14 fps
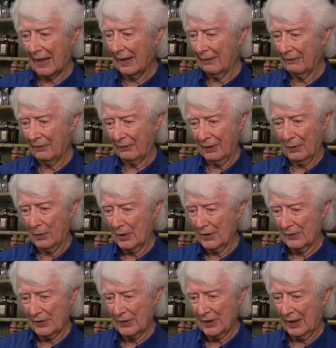half, three
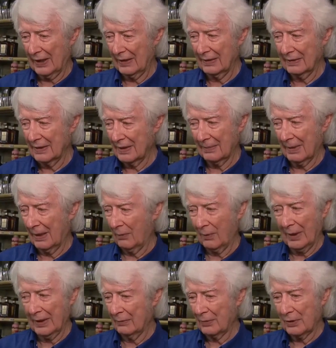quarters of a second, because I'm
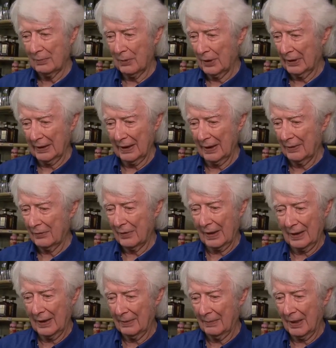not waiting. When you point that gun
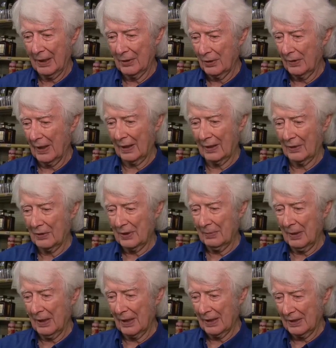directly at me and you're that
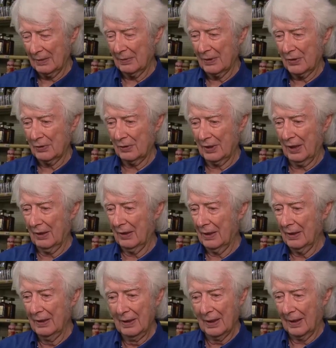close to me and I see what you're
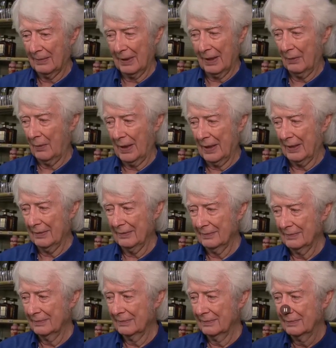carrying, I'm not
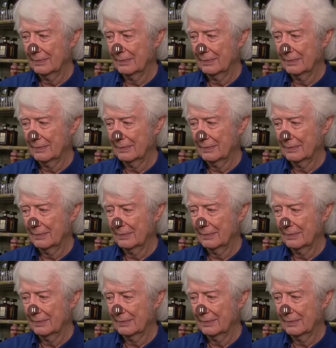waiting.